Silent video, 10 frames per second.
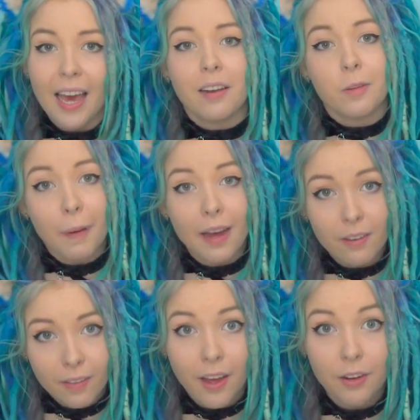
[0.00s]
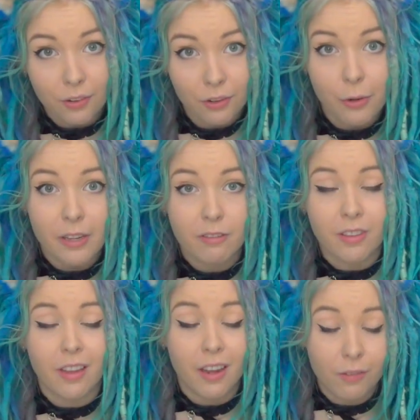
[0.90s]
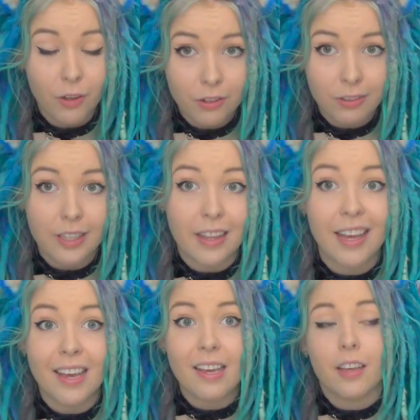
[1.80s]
and as part of the 125th anniversary they